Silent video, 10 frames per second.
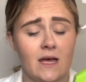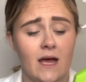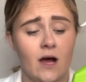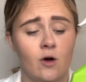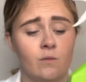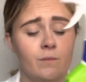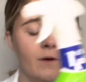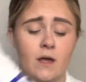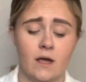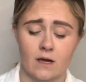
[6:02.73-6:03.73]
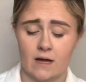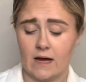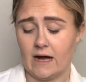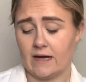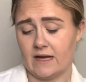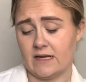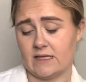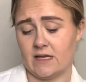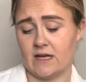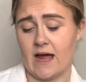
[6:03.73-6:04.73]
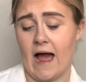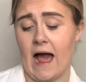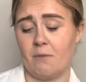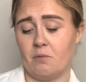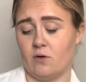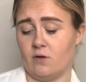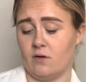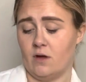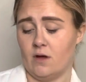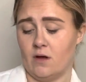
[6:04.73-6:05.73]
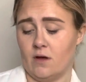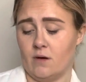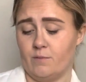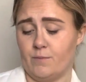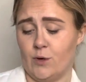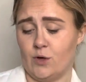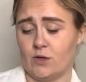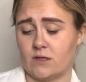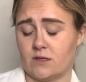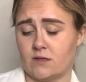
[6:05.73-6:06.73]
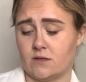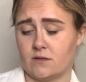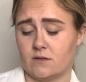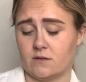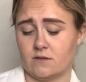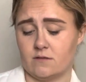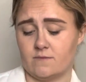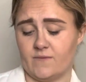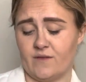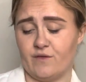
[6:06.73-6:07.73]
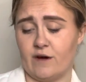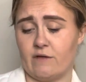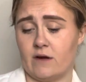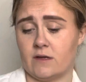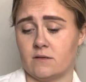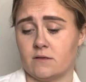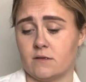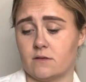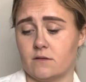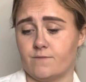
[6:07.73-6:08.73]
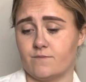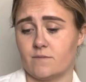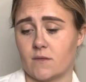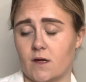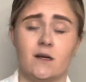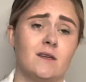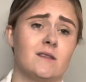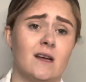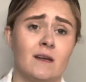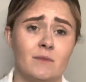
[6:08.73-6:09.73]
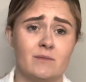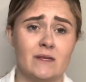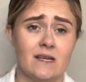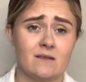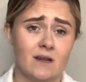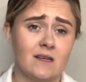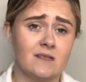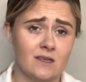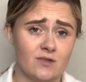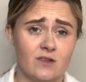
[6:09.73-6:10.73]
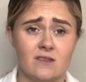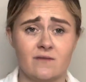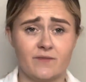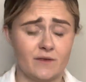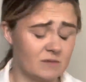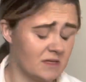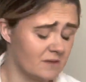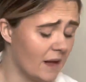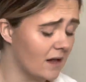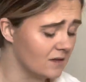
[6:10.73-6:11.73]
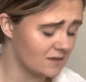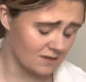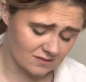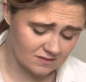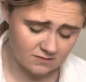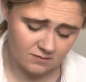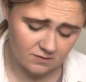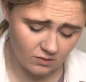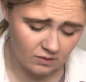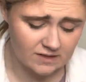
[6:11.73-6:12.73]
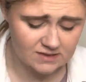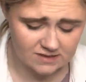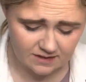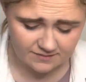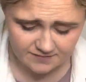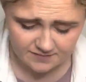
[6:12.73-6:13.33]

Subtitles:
help, and it's in the apple burst fragrance because I'm obsessed with like citrus and fruity smells and all this stuff.